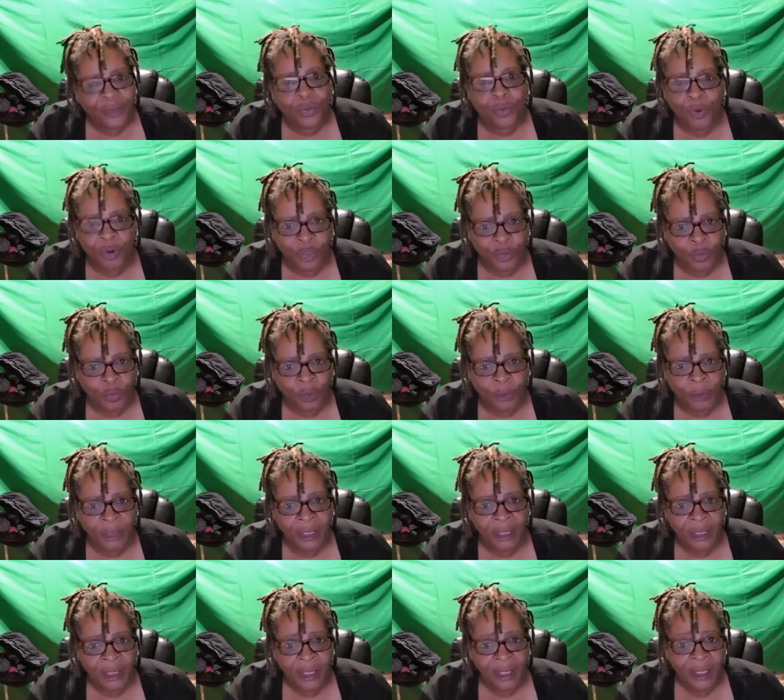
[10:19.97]
towards women.
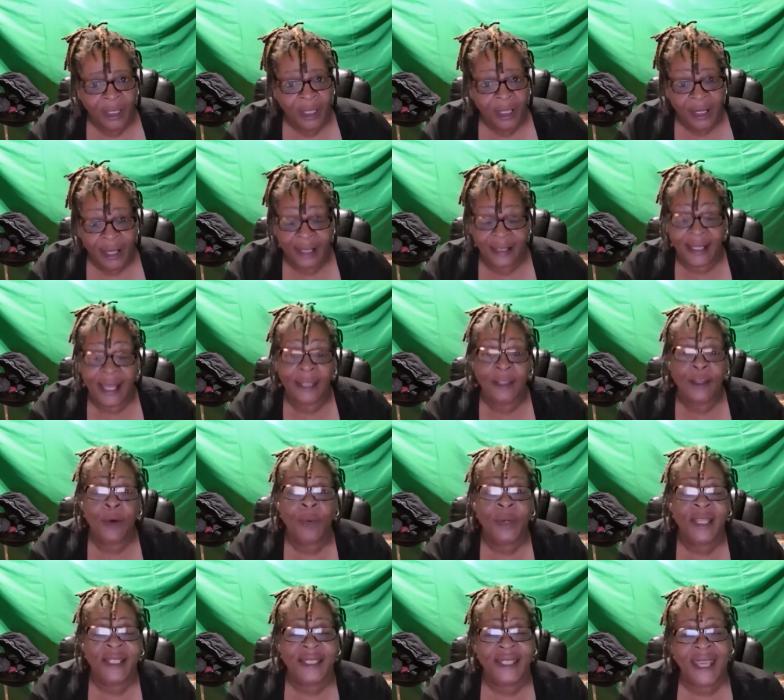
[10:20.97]
Because I
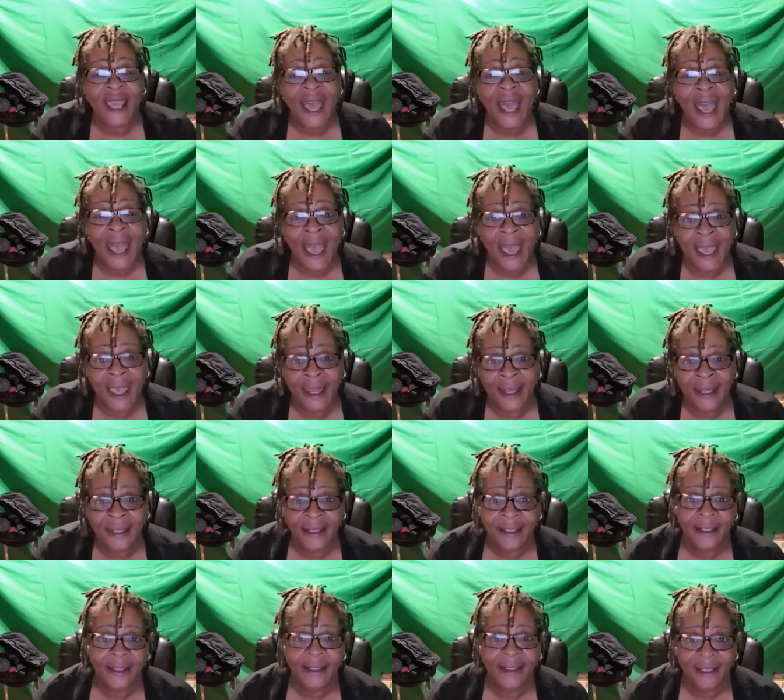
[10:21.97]
know his kind.
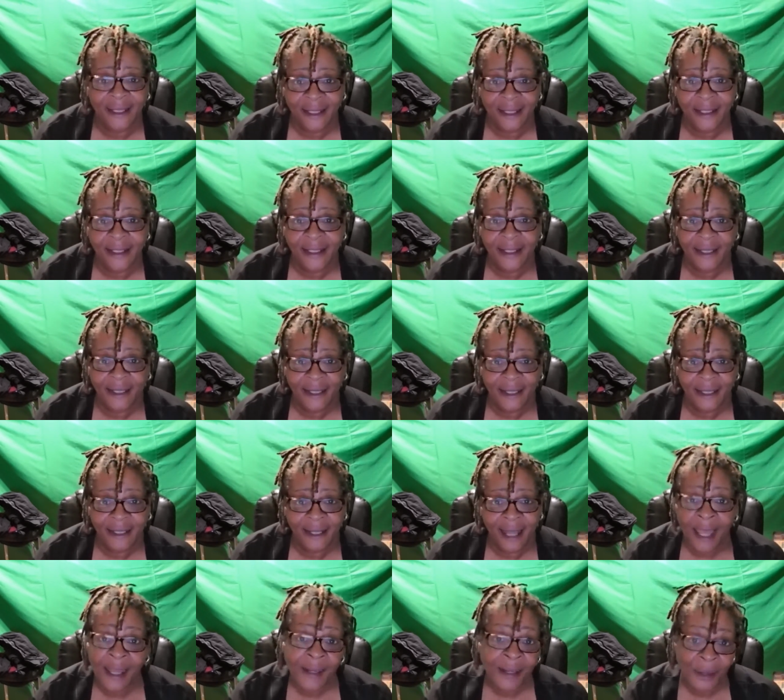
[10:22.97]

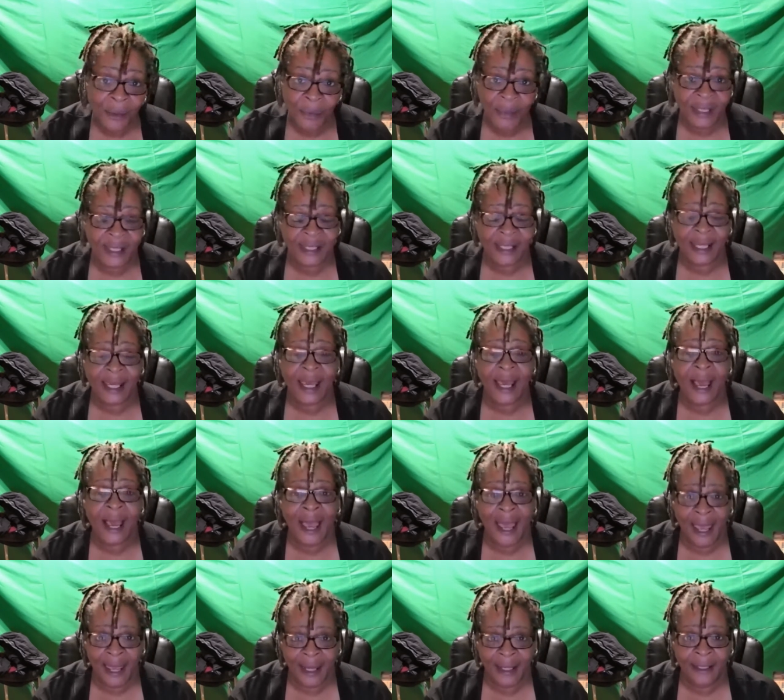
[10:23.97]
I know his
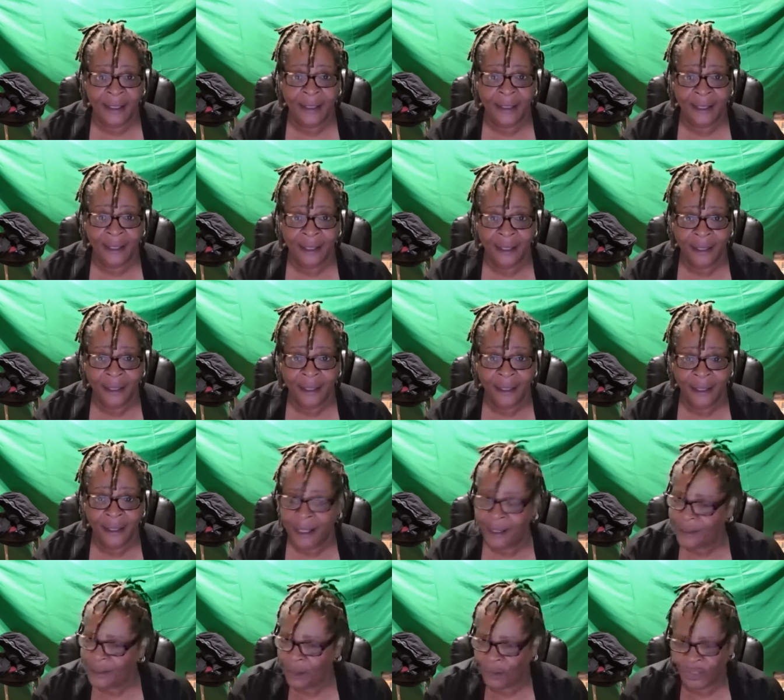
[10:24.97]
kind.
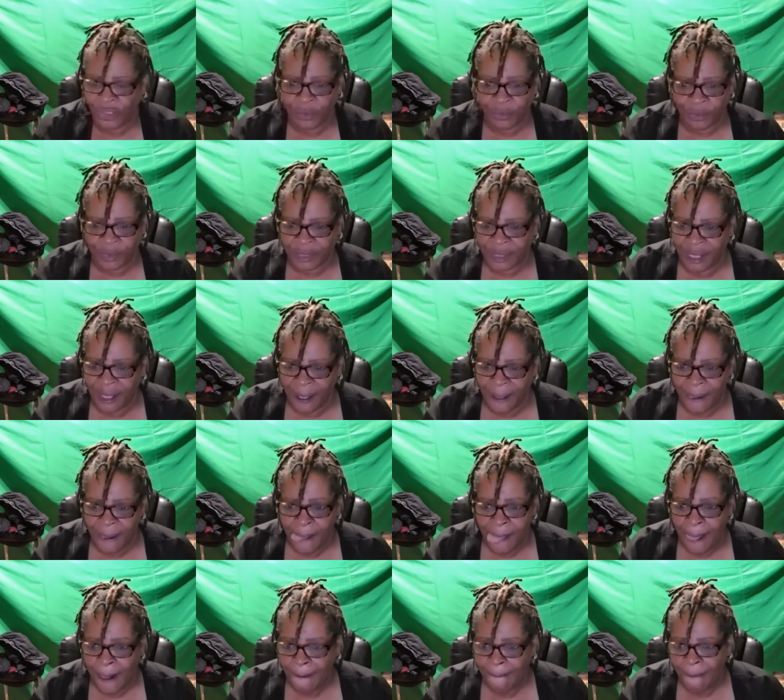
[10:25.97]
That's all she was saying.
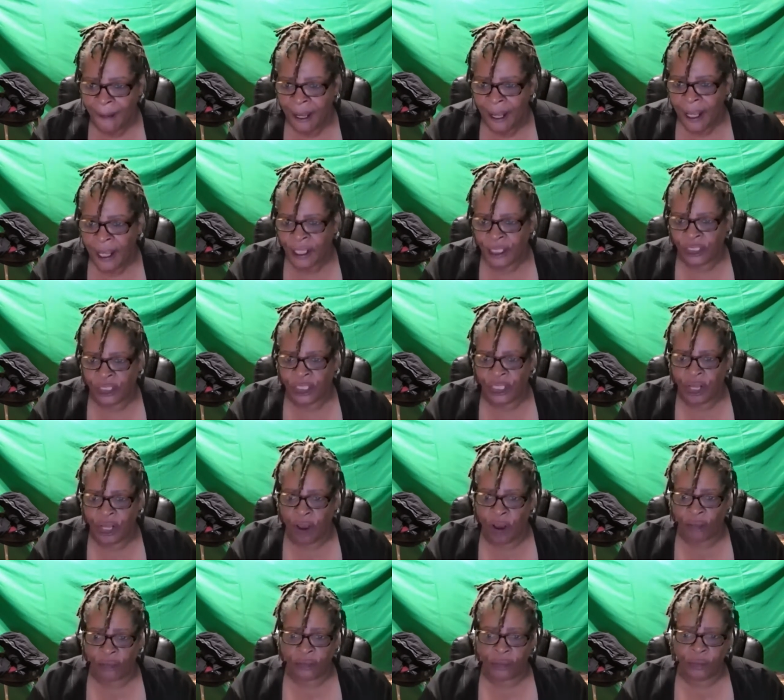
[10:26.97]
She
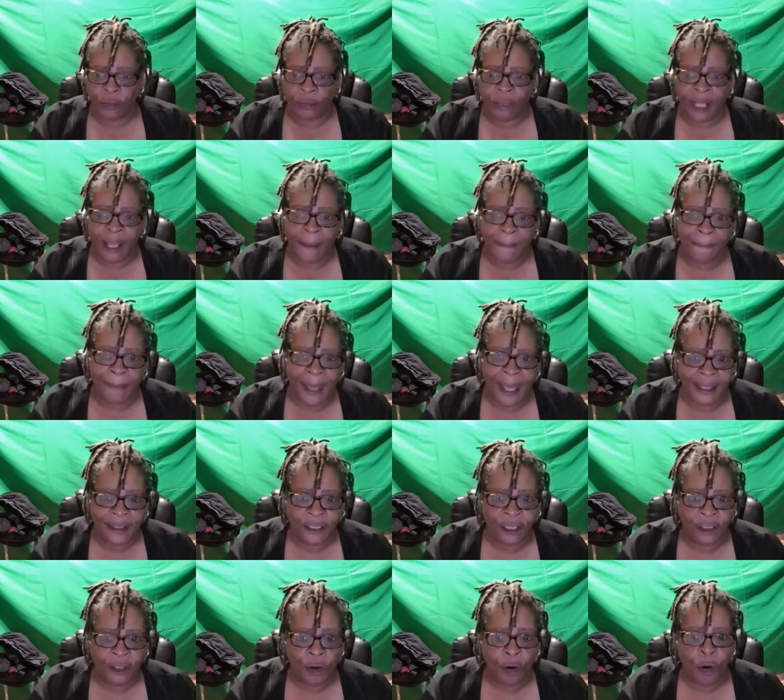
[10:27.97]
also
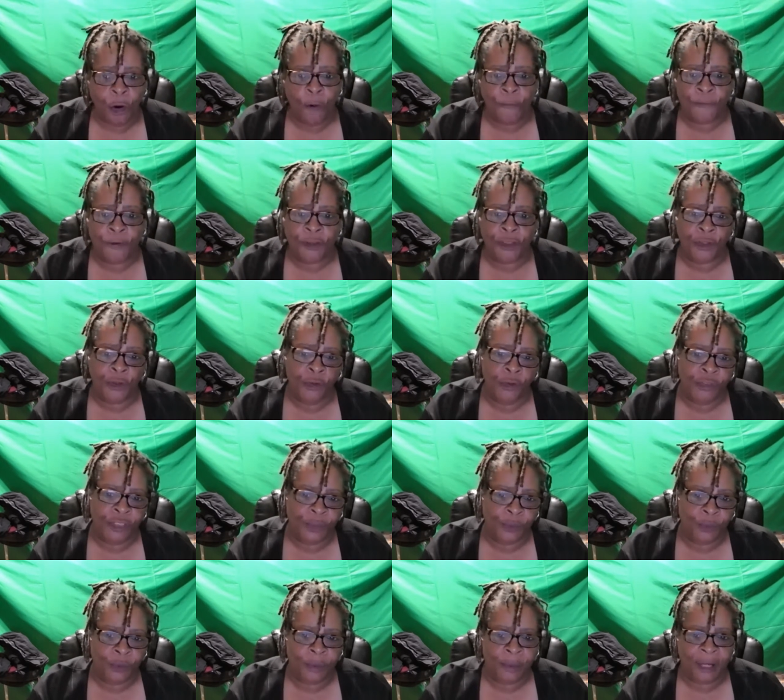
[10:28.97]
lambasted Yoho for
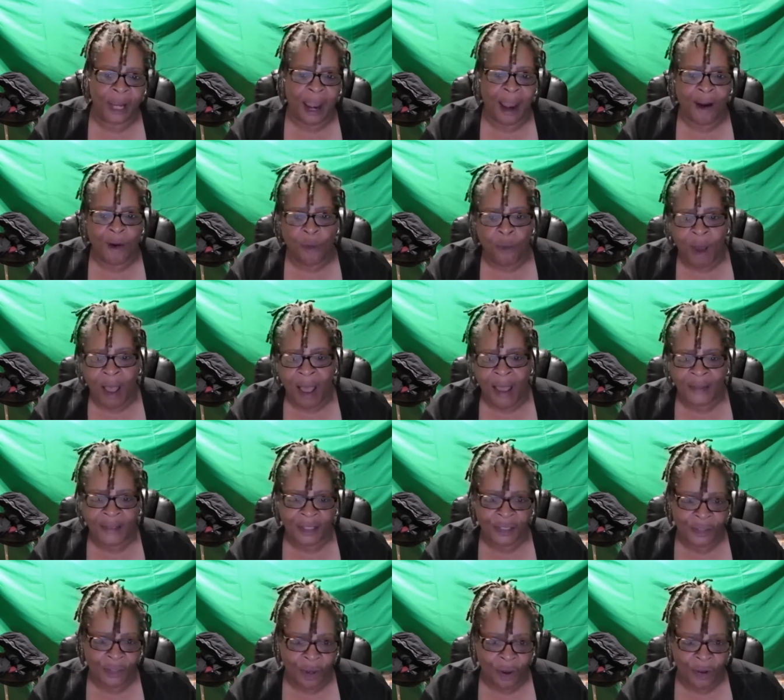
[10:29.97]
using women, our wives
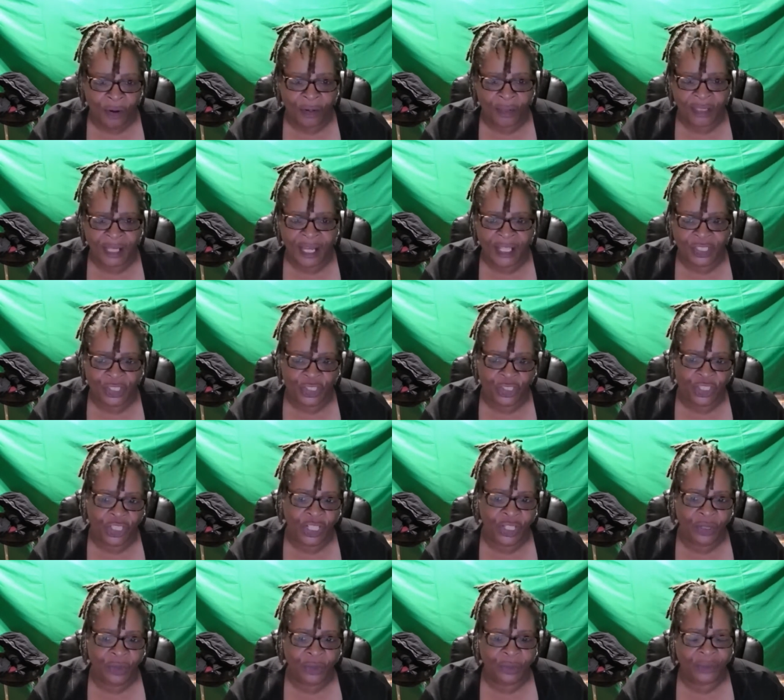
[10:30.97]
and daughters, as
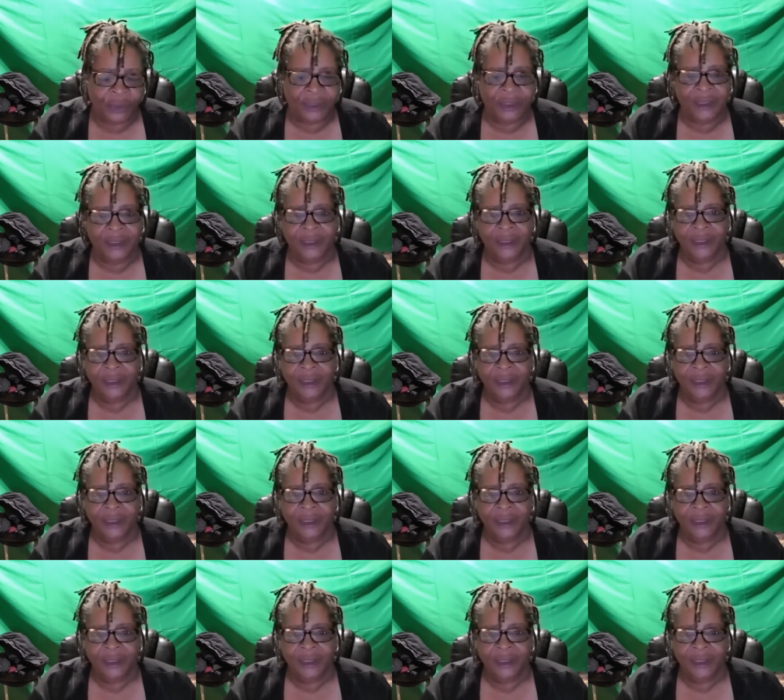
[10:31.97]
shields